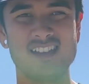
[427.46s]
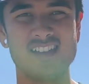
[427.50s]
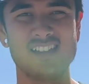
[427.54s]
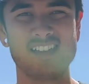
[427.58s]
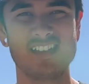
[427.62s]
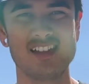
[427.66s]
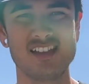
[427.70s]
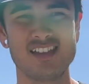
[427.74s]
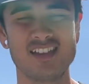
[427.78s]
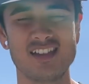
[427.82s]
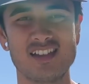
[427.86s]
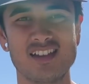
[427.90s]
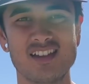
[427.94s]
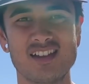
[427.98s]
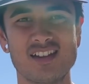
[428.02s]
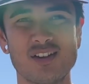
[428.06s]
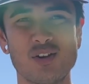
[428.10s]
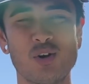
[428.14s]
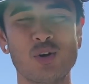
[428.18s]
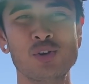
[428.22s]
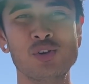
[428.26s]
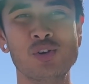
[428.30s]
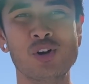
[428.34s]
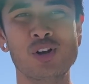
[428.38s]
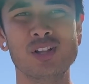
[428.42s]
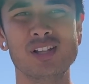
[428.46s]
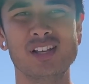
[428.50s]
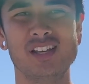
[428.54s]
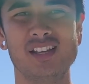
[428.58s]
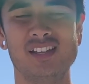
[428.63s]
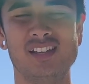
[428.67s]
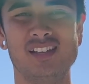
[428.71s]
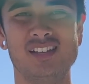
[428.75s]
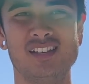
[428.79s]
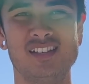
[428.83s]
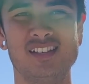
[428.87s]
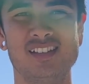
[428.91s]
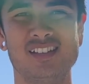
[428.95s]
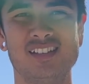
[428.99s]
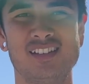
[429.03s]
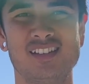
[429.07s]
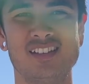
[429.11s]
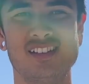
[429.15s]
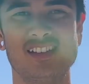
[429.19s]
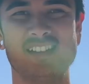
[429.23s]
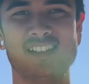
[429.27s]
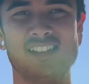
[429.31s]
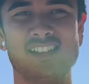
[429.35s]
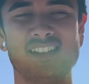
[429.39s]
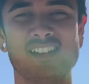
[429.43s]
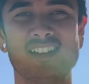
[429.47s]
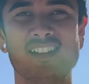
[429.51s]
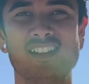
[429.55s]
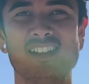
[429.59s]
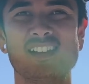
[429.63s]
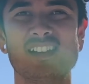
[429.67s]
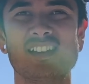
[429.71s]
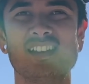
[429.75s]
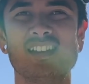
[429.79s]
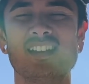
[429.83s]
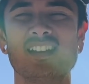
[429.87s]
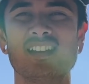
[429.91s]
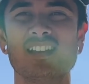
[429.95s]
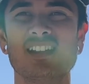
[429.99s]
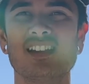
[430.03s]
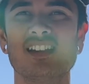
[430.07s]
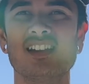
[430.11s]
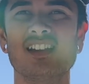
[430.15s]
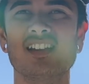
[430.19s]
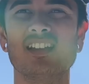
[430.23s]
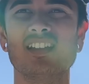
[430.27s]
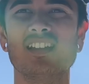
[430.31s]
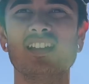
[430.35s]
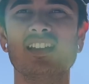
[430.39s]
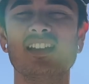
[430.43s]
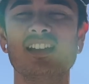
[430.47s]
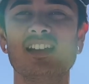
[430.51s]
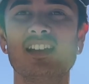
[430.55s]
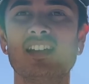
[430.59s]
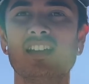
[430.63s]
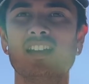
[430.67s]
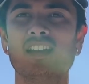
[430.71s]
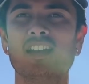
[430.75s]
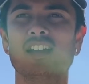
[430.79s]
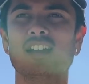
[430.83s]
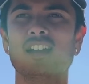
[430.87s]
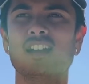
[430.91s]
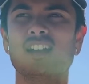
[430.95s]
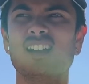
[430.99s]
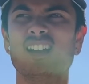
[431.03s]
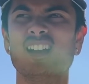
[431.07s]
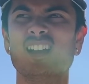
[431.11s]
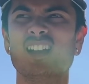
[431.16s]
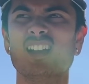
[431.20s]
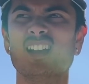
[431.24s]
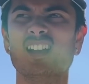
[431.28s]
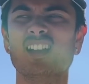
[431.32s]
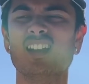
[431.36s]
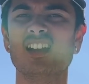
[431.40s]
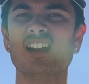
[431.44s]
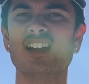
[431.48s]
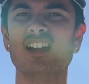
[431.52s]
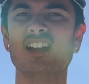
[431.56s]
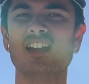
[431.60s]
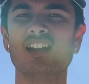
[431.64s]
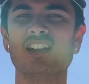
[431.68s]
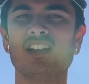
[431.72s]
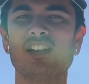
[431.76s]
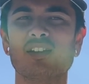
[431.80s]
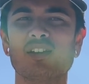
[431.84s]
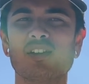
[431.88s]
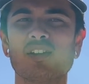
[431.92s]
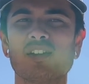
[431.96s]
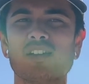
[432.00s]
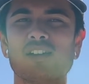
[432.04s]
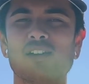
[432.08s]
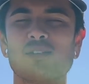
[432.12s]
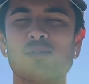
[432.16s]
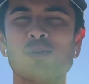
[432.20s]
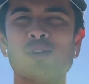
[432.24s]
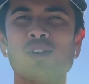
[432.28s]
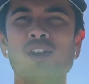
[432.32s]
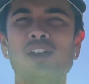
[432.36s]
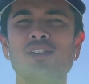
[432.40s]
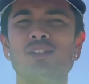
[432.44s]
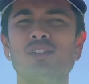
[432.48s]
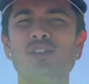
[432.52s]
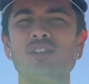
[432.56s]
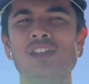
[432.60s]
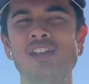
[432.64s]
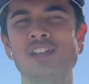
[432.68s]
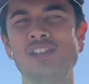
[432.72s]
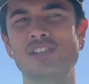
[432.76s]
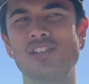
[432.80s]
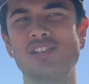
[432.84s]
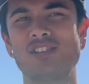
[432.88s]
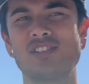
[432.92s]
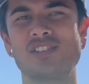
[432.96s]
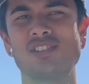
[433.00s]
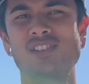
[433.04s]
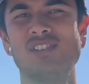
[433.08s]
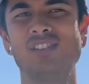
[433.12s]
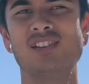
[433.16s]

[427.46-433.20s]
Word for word: Sure. Or nollie. You don't have to ollie. You can just spin into it, but get more on top, on the deck. What did I do then? Just...